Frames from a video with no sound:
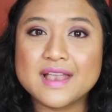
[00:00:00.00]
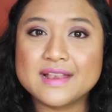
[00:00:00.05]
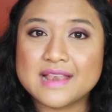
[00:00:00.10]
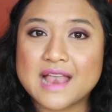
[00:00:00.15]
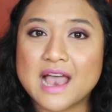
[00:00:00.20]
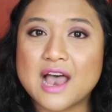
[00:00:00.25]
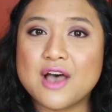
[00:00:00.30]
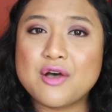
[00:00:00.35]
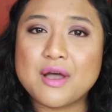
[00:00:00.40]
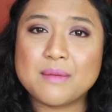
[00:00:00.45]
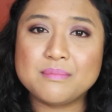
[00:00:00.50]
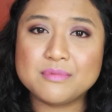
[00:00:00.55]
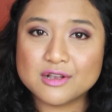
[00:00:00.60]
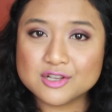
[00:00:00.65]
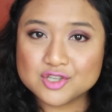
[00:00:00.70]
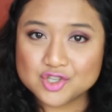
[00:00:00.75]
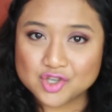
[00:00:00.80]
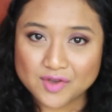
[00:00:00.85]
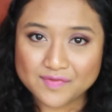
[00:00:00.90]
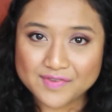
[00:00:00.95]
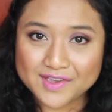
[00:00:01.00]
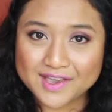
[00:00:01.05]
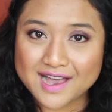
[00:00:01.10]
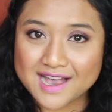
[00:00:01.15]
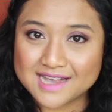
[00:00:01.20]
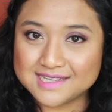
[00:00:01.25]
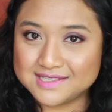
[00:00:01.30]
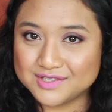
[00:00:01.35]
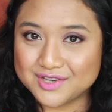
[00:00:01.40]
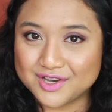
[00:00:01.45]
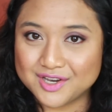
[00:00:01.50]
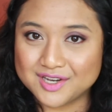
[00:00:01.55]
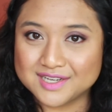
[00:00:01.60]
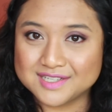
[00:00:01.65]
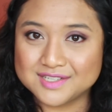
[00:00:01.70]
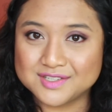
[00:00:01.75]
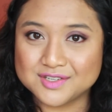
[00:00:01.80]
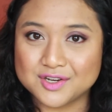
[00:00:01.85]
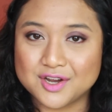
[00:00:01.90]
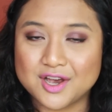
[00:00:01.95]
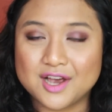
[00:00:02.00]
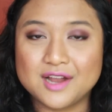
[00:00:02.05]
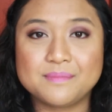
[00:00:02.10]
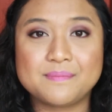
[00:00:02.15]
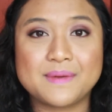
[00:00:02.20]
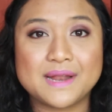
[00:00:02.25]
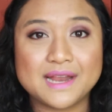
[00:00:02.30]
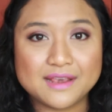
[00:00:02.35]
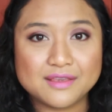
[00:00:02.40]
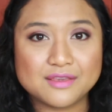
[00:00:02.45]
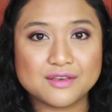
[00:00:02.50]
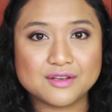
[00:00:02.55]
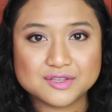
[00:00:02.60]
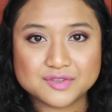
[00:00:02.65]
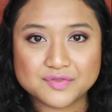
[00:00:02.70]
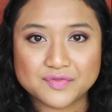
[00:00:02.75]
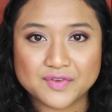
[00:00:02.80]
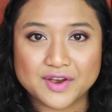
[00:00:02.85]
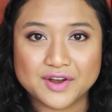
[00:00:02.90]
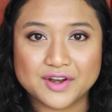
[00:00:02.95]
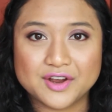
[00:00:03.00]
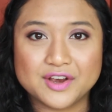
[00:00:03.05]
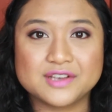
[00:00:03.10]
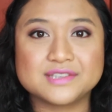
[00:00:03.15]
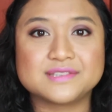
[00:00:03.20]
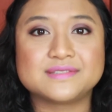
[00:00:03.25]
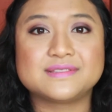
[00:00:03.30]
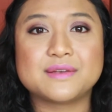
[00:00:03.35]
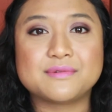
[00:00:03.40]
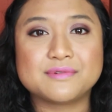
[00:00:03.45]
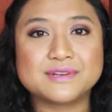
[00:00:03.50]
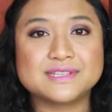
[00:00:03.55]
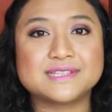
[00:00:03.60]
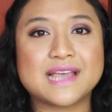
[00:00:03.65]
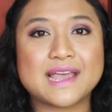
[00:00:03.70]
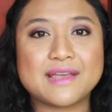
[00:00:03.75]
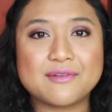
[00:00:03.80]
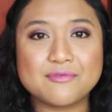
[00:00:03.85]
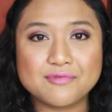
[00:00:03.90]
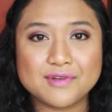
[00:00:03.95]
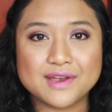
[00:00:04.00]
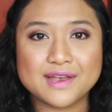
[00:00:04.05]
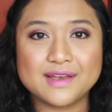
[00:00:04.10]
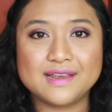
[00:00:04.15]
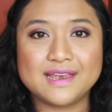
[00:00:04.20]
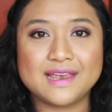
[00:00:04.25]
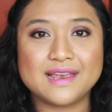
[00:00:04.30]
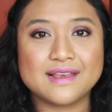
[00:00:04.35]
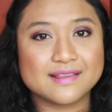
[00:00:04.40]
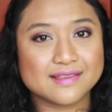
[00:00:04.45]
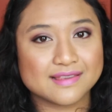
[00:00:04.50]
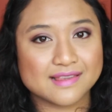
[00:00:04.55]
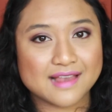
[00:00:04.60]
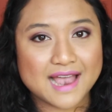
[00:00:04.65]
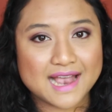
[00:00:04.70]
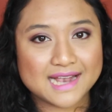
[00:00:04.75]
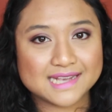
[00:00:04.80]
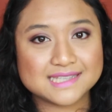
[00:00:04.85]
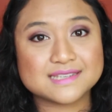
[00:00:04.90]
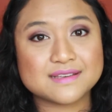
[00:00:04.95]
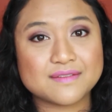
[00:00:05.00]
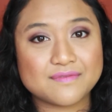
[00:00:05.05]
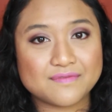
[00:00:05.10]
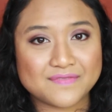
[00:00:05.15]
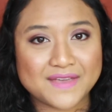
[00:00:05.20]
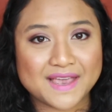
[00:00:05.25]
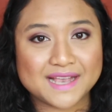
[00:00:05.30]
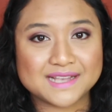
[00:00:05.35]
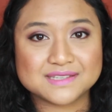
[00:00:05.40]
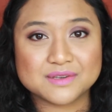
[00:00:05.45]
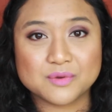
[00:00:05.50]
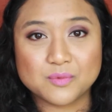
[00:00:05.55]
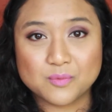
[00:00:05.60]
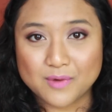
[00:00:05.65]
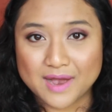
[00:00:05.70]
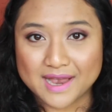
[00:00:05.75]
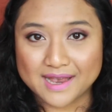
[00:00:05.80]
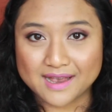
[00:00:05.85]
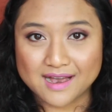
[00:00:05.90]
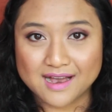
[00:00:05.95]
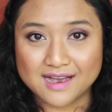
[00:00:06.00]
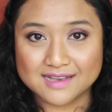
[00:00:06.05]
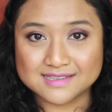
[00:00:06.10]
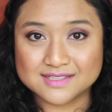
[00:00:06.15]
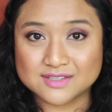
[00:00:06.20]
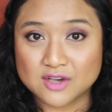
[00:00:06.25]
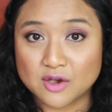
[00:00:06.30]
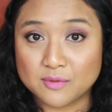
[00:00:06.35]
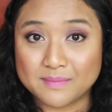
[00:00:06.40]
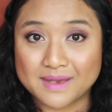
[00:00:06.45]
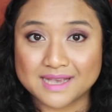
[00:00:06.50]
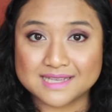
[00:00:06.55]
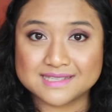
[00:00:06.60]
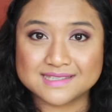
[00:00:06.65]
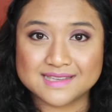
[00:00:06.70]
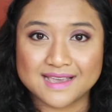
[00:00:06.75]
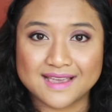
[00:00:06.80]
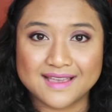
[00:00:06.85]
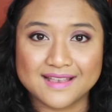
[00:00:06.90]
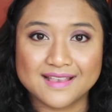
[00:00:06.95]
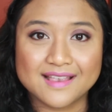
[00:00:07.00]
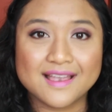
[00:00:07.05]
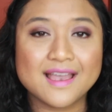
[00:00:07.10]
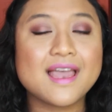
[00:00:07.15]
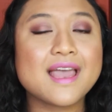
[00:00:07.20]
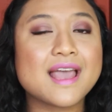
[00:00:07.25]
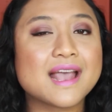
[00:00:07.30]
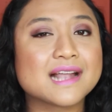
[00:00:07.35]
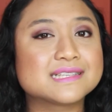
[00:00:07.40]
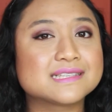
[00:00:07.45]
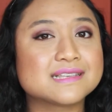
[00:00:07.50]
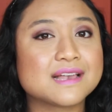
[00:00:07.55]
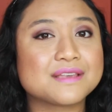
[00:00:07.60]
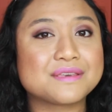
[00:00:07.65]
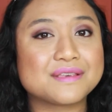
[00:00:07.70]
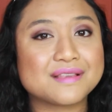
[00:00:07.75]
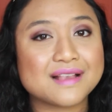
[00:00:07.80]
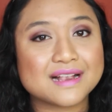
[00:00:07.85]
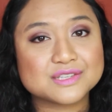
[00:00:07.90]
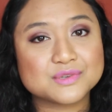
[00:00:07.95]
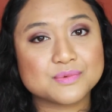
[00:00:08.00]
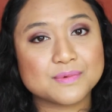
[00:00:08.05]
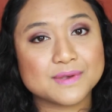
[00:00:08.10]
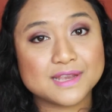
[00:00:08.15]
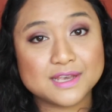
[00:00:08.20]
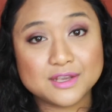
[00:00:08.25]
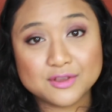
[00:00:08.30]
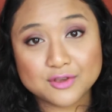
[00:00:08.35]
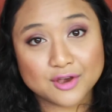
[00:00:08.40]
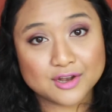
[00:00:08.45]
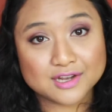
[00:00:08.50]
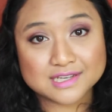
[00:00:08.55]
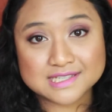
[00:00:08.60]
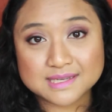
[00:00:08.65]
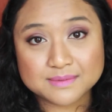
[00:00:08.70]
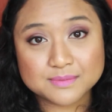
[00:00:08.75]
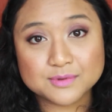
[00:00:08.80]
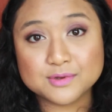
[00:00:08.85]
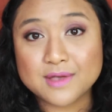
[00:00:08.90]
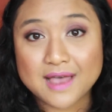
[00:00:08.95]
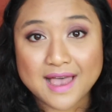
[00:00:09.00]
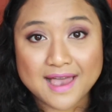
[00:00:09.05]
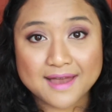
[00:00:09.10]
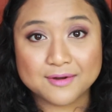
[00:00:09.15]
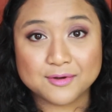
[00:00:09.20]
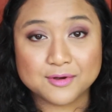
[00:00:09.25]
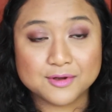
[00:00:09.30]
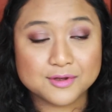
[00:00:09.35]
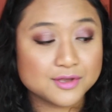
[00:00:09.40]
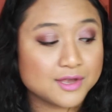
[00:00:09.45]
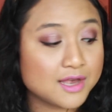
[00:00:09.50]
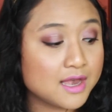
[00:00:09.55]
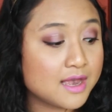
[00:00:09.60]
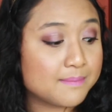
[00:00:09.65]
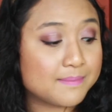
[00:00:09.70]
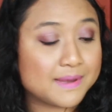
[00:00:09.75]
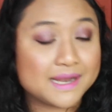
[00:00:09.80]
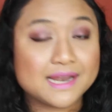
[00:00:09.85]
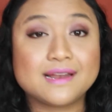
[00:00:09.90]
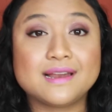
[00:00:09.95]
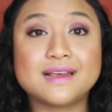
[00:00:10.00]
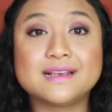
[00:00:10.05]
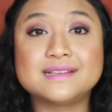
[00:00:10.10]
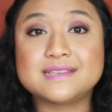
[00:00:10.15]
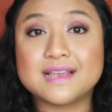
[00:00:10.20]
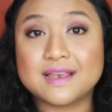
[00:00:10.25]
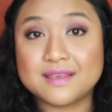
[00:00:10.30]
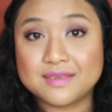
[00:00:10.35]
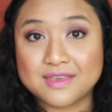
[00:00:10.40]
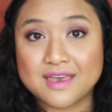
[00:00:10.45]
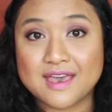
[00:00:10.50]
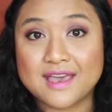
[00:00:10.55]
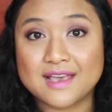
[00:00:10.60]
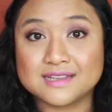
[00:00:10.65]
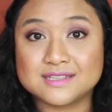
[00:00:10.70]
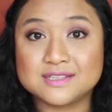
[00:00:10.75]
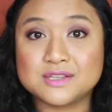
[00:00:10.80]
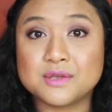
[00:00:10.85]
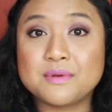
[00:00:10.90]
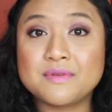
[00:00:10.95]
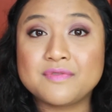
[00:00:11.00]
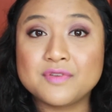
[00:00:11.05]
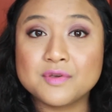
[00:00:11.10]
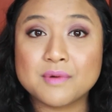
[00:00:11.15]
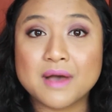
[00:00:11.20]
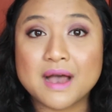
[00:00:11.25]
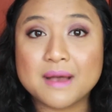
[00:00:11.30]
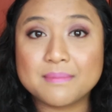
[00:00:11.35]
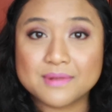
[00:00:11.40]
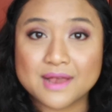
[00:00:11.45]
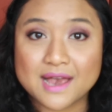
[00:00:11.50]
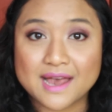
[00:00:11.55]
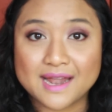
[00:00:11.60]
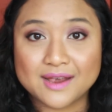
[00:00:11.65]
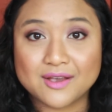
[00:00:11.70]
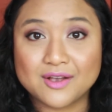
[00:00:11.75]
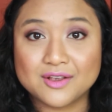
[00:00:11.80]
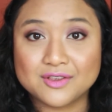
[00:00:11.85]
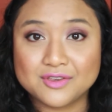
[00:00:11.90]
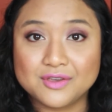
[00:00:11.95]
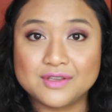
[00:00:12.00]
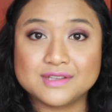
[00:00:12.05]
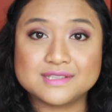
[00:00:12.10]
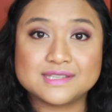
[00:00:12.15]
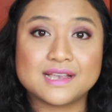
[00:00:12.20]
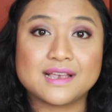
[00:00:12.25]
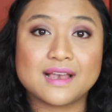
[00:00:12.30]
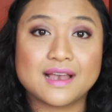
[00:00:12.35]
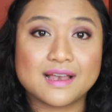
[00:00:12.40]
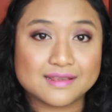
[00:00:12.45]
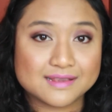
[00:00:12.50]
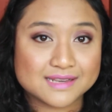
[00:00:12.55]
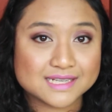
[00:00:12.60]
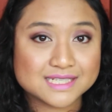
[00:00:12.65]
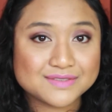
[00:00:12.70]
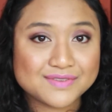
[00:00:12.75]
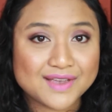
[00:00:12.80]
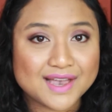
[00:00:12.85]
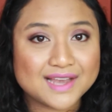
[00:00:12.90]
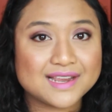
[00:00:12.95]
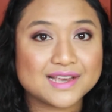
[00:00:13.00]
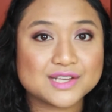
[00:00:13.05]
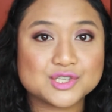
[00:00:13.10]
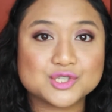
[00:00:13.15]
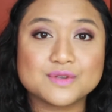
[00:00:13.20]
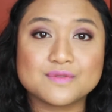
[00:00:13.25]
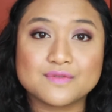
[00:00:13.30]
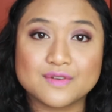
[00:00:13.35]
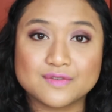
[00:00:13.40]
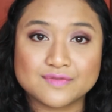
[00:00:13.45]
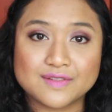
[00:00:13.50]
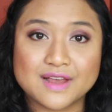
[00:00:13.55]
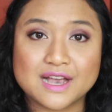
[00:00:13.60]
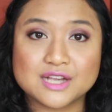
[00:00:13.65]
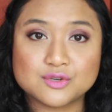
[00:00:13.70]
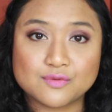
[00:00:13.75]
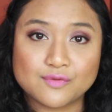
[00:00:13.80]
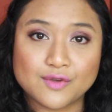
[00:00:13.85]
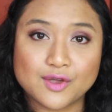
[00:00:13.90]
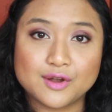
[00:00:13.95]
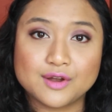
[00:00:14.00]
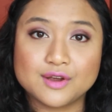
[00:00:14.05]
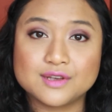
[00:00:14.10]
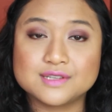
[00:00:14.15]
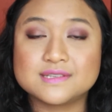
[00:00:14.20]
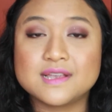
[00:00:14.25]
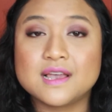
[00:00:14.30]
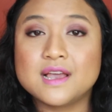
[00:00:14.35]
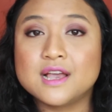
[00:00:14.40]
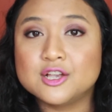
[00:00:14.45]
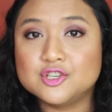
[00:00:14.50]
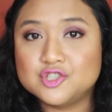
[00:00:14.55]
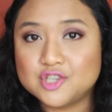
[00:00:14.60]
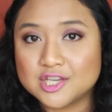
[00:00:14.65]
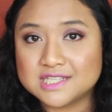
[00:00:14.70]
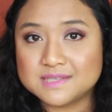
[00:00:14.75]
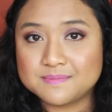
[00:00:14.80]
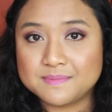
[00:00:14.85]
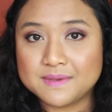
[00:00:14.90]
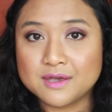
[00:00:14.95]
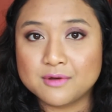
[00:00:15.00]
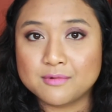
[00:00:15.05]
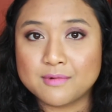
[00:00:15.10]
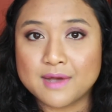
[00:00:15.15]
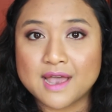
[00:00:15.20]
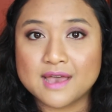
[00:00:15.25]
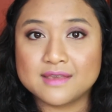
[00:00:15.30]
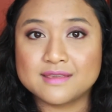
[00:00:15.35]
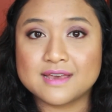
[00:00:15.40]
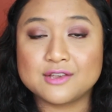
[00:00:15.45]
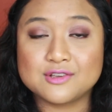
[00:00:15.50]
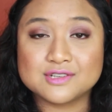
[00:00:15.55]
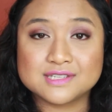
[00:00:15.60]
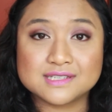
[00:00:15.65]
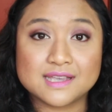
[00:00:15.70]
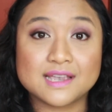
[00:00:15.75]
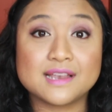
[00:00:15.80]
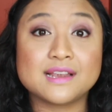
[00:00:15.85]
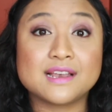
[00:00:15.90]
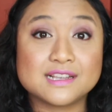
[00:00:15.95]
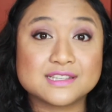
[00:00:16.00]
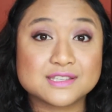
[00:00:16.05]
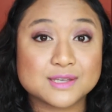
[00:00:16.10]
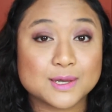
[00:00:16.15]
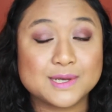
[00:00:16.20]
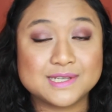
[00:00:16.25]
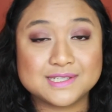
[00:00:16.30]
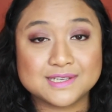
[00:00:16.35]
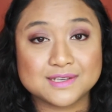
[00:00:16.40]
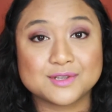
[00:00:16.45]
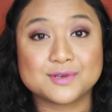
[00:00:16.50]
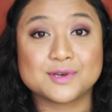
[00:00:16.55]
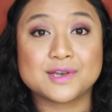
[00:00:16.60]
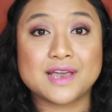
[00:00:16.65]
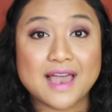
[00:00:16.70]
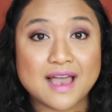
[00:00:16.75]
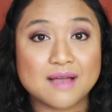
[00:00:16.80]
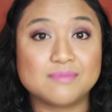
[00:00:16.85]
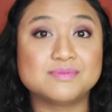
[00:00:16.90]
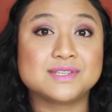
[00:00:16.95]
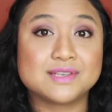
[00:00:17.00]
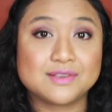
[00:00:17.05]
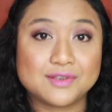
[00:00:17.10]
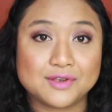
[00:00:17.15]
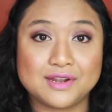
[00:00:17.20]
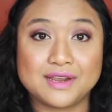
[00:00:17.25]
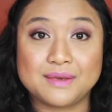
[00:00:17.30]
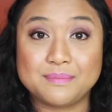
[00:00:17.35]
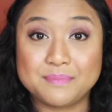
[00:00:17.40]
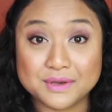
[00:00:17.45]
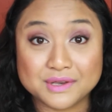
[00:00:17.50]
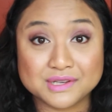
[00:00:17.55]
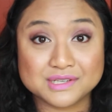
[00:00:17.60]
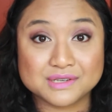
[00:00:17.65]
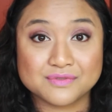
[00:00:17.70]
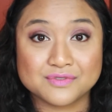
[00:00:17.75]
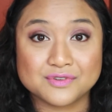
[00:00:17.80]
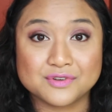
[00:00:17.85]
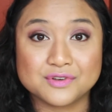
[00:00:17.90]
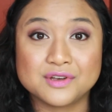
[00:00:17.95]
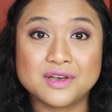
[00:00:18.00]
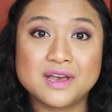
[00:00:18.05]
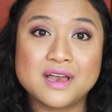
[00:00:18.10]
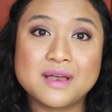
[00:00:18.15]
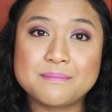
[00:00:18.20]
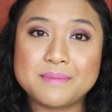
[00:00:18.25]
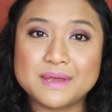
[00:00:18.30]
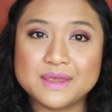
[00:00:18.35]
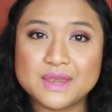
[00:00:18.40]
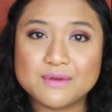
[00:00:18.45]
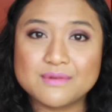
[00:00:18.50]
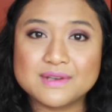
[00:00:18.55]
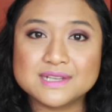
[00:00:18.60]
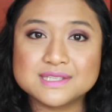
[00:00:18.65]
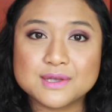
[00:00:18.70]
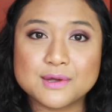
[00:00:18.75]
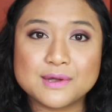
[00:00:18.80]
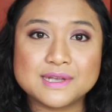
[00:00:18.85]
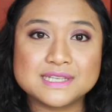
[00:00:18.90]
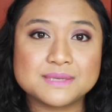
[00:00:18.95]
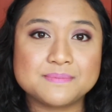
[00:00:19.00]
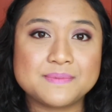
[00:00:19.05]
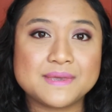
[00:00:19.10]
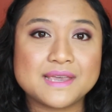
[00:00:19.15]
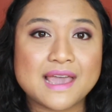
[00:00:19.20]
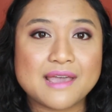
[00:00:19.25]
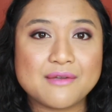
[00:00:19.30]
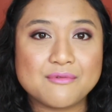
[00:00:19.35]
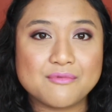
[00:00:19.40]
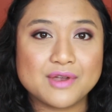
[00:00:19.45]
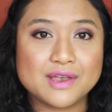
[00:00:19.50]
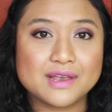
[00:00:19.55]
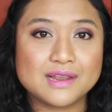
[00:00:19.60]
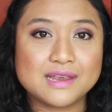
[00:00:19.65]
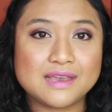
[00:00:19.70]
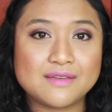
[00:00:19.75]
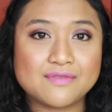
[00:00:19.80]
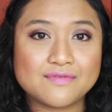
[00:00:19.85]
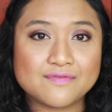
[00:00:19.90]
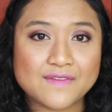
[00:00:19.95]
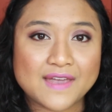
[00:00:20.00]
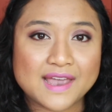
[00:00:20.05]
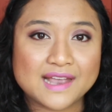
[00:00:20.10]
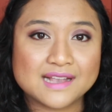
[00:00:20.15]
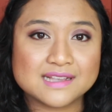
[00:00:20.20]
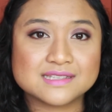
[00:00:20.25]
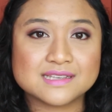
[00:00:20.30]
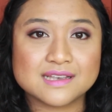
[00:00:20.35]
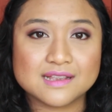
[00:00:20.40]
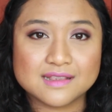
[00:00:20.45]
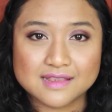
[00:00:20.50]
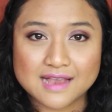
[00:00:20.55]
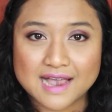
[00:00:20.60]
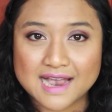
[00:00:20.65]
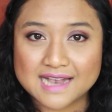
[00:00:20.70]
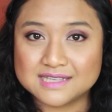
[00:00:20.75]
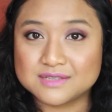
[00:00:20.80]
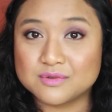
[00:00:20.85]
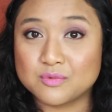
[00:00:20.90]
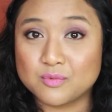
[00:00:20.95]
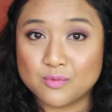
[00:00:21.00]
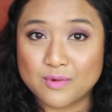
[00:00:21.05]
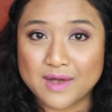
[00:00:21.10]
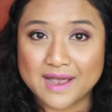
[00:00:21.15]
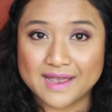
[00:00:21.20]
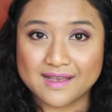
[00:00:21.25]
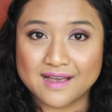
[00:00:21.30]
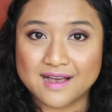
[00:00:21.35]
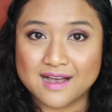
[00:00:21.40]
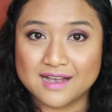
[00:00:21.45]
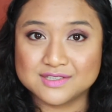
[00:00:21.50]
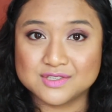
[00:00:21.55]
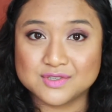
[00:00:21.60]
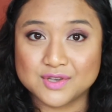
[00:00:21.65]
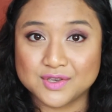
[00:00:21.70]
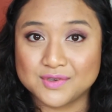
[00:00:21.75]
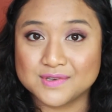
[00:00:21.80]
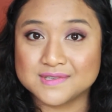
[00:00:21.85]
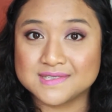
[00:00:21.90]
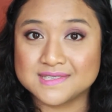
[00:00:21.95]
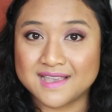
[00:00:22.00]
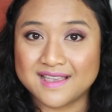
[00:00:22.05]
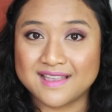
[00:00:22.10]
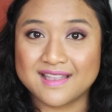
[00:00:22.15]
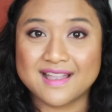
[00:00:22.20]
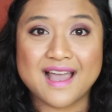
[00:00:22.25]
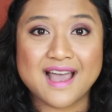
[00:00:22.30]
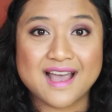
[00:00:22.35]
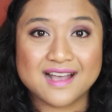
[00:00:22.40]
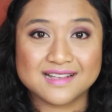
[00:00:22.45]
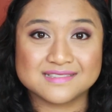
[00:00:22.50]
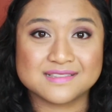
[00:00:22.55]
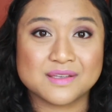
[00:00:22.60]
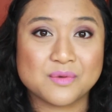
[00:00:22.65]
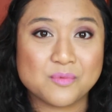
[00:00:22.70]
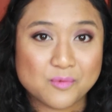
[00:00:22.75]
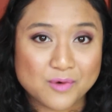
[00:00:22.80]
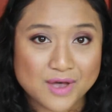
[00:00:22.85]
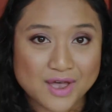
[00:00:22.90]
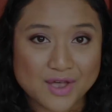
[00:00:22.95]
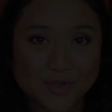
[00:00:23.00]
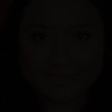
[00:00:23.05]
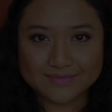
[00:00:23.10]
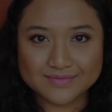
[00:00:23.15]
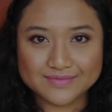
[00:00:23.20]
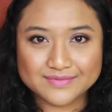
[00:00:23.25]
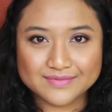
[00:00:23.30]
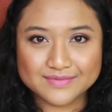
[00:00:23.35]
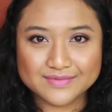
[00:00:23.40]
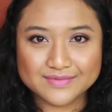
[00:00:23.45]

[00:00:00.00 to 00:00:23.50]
Now, I'm not sure if you guys noticed or not, but in those photos, there is a really light, faint white cast on my skin. It's nothing that's really noticeable at all, but it is there. So if you are planning on using this foundation for flash photos, just be aware that your skin is going to look absolutely beautiful, but there is going to be a really faint, light white cast on your skin as well.